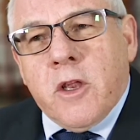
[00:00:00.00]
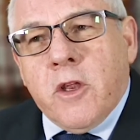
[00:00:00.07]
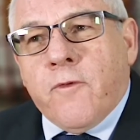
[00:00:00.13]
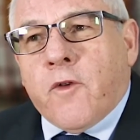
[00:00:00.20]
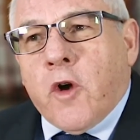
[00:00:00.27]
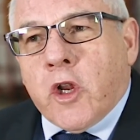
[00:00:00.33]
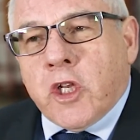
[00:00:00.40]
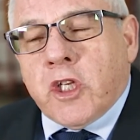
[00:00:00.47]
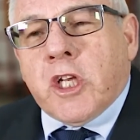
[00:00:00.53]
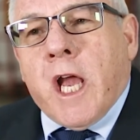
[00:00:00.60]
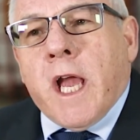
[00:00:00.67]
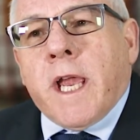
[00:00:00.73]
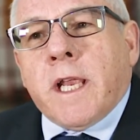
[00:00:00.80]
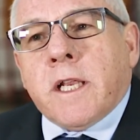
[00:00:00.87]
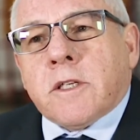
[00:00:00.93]
You've got to
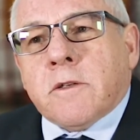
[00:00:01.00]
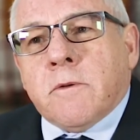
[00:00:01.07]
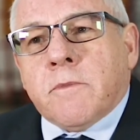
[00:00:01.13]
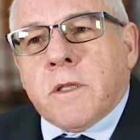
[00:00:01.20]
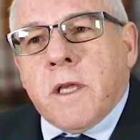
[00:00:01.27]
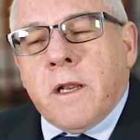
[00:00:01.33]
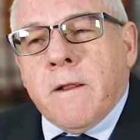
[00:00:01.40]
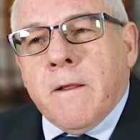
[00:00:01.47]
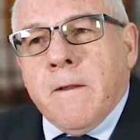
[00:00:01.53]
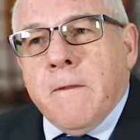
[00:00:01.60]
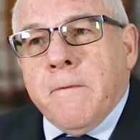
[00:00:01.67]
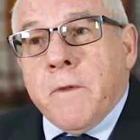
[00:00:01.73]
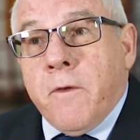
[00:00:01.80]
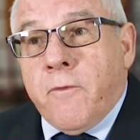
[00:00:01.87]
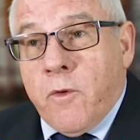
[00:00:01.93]
change something.
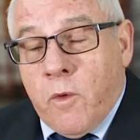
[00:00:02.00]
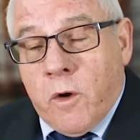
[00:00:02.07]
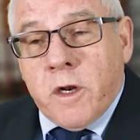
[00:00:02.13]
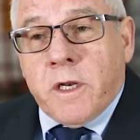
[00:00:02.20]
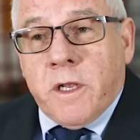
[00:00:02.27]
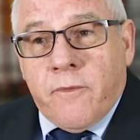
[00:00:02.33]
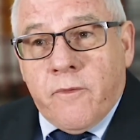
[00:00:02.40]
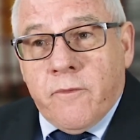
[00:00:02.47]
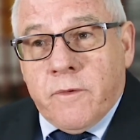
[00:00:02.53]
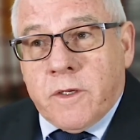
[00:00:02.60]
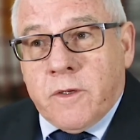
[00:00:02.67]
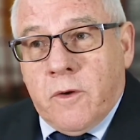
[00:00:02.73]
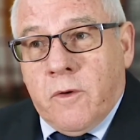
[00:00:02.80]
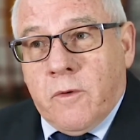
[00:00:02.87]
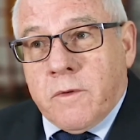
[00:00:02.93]
If you want a different
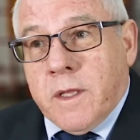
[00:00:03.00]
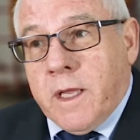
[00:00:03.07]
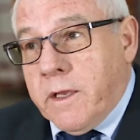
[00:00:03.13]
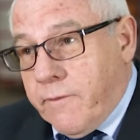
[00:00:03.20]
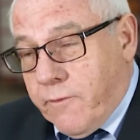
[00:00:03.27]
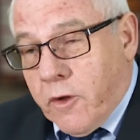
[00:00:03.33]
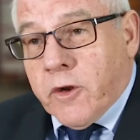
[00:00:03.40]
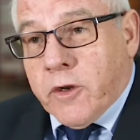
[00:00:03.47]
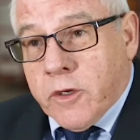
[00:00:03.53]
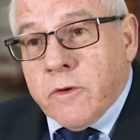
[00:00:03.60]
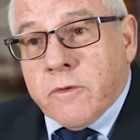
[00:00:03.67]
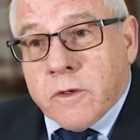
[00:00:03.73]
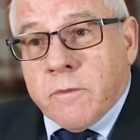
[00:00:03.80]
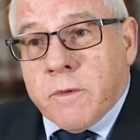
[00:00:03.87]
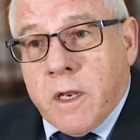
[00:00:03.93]
result, then you've got to do
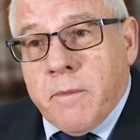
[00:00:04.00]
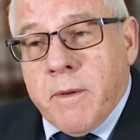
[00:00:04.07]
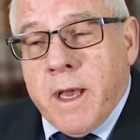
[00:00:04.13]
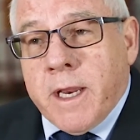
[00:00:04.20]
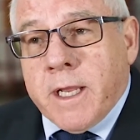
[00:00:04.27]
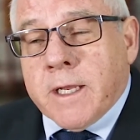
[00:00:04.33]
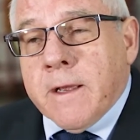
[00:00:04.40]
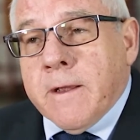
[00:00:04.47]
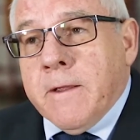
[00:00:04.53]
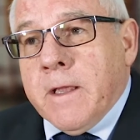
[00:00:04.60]
something about it.